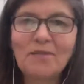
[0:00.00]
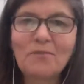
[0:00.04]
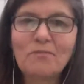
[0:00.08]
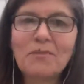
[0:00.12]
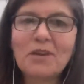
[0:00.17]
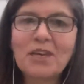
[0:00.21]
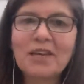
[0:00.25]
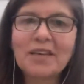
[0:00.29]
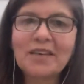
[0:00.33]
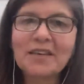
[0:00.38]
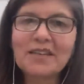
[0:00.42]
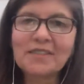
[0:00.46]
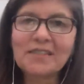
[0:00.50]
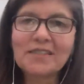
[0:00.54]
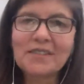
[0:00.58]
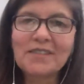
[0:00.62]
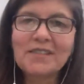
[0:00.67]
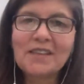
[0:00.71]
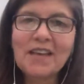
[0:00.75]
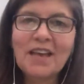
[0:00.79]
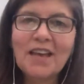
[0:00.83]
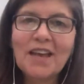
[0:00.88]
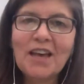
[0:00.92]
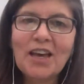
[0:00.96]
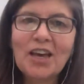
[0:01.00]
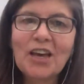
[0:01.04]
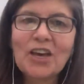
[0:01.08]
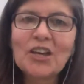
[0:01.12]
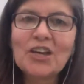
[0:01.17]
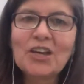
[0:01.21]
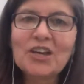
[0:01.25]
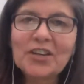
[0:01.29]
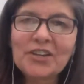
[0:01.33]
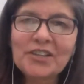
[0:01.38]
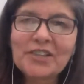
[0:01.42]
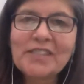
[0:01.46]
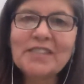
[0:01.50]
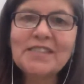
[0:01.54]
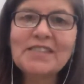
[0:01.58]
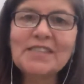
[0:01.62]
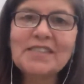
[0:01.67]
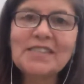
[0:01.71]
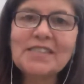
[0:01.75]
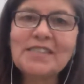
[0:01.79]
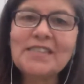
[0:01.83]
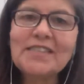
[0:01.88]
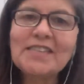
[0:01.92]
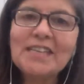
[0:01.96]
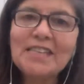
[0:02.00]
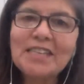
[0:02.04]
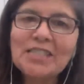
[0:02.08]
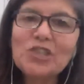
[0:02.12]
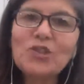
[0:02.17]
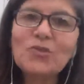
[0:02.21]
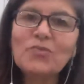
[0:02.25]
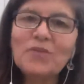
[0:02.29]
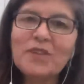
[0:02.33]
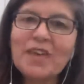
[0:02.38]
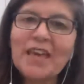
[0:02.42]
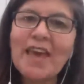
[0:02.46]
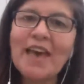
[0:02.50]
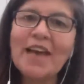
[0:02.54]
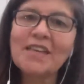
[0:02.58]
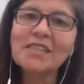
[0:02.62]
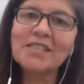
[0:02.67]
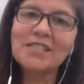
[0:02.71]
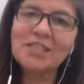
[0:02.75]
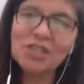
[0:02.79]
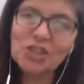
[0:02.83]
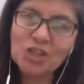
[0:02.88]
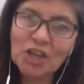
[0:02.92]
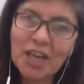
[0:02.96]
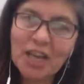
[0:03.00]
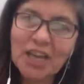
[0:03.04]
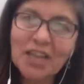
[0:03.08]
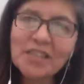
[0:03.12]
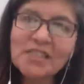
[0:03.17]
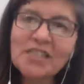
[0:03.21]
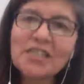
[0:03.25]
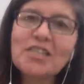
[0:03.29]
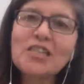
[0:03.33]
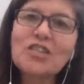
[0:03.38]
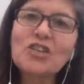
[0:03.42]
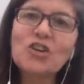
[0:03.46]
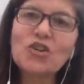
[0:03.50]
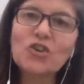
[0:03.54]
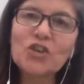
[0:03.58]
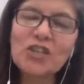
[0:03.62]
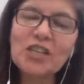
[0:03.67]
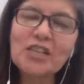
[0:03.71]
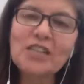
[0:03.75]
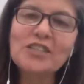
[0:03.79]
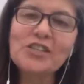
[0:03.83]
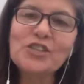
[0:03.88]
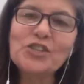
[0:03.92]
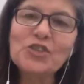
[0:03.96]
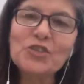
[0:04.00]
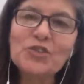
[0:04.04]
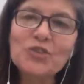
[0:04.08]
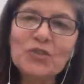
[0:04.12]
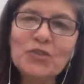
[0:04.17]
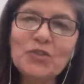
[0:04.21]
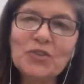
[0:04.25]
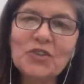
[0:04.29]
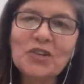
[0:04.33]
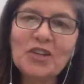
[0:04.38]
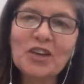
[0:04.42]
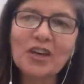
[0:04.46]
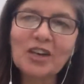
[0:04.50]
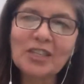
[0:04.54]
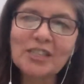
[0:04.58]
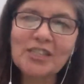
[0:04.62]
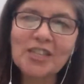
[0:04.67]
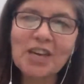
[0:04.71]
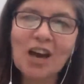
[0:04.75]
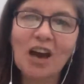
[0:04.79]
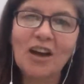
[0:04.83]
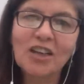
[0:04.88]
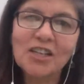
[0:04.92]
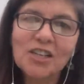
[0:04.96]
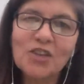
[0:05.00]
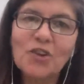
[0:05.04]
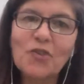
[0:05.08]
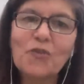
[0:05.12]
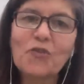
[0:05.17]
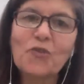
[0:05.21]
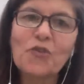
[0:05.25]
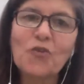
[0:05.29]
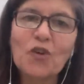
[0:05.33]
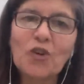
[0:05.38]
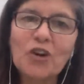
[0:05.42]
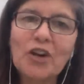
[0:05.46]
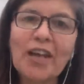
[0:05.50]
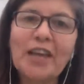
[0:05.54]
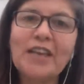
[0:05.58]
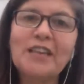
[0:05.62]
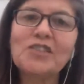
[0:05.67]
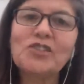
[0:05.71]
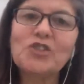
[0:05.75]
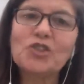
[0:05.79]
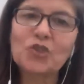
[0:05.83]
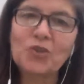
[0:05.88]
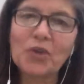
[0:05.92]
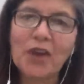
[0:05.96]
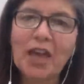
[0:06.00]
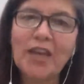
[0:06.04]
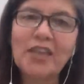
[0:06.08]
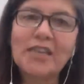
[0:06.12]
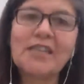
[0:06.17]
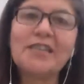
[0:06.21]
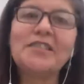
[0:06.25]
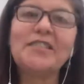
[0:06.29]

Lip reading: because currencies need to be exchanged in order to conduct foreign trade